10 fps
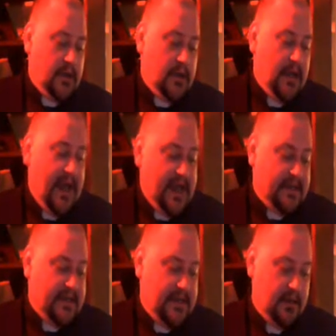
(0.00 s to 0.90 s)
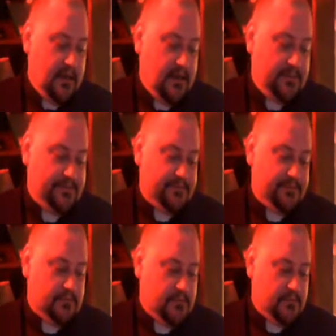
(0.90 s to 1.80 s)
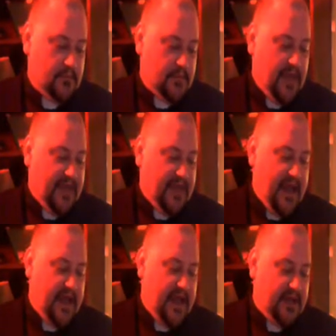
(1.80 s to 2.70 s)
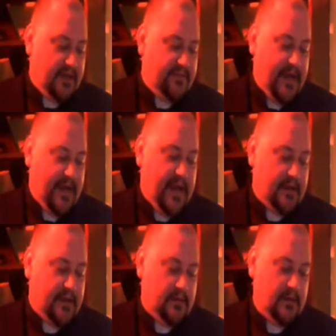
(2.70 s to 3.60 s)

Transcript: And at the hand of man,